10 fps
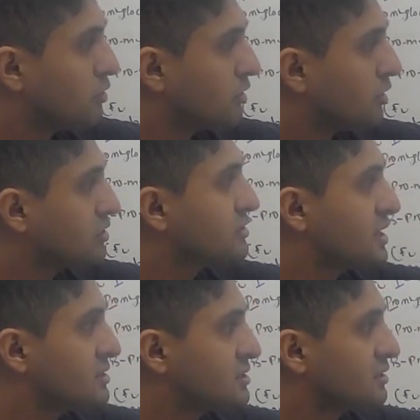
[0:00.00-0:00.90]
all the
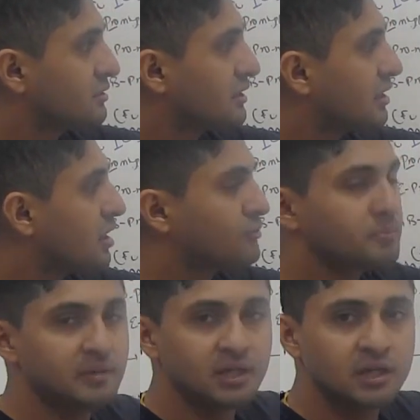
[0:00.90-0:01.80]
cells, they love to
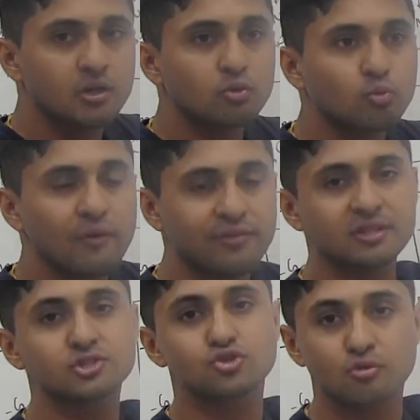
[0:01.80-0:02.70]
be with the
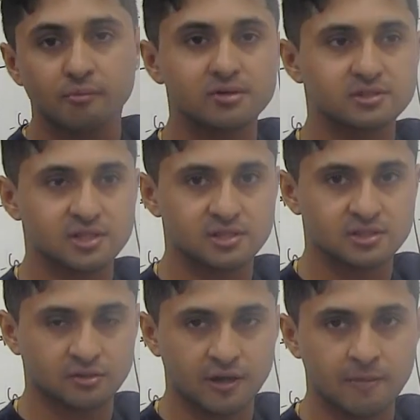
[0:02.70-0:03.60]
stromal
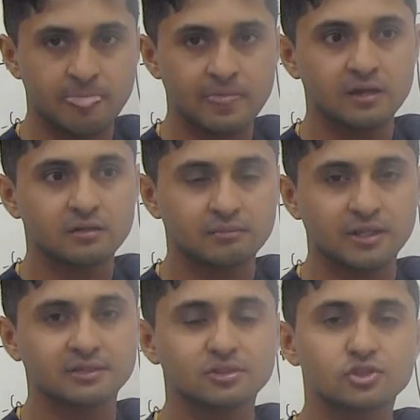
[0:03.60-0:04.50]
cells, okay?
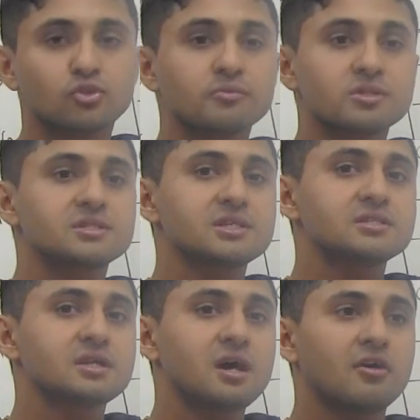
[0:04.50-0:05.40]
Because the stromal
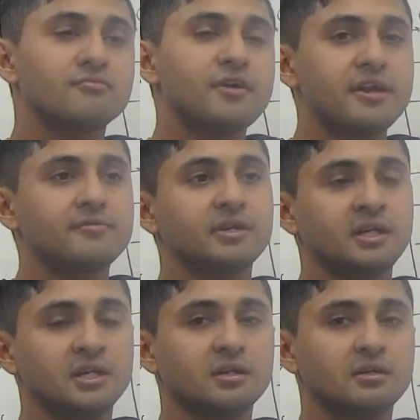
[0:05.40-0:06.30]
cells are very,
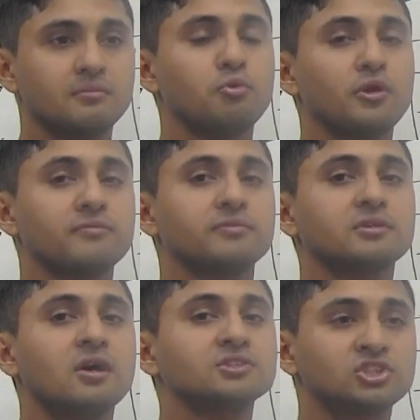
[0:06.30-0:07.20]
very important for
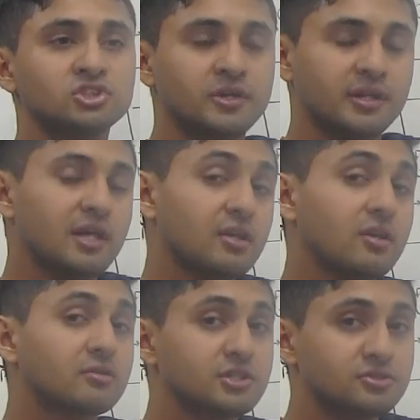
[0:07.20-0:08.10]
concentrating like a
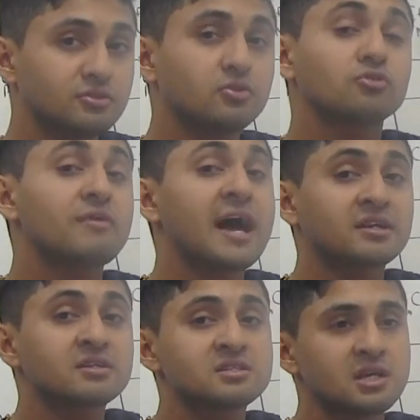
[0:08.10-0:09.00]
lot of these growth
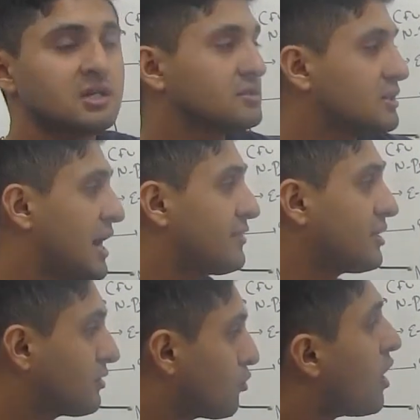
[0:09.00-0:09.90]
factors, and
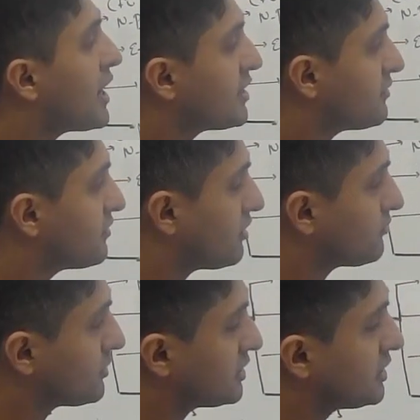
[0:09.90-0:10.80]
they required
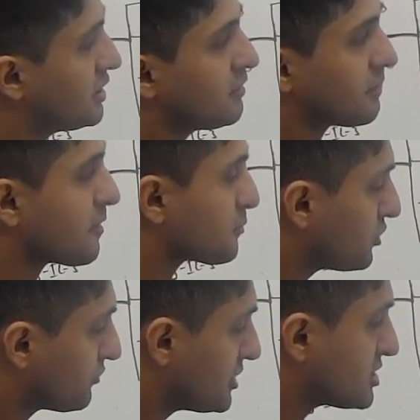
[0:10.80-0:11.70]
for the
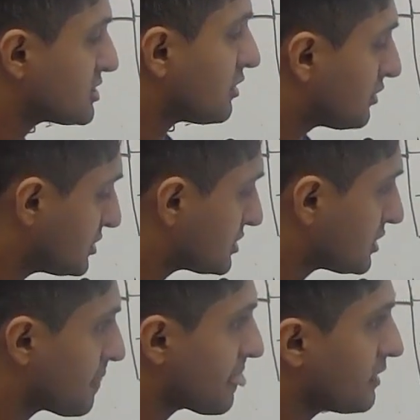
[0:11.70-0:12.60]
proliferations of all these
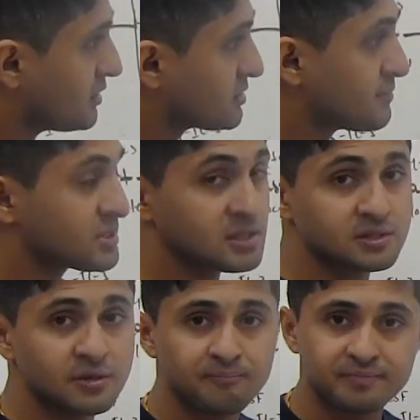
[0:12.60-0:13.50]
stem
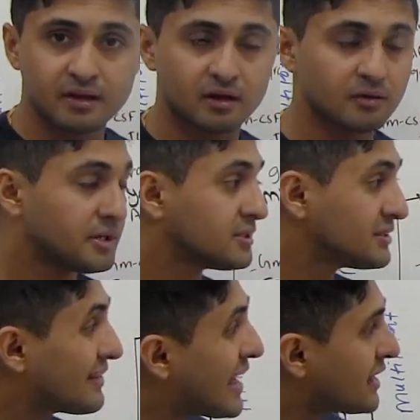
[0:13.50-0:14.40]
cells. Because
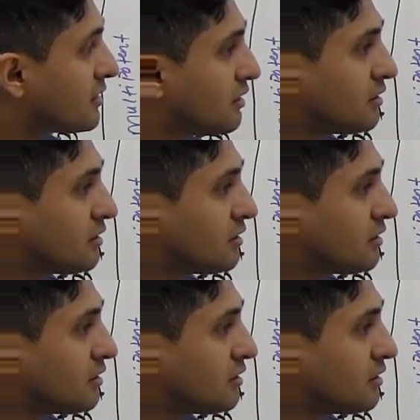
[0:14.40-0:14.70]
of that,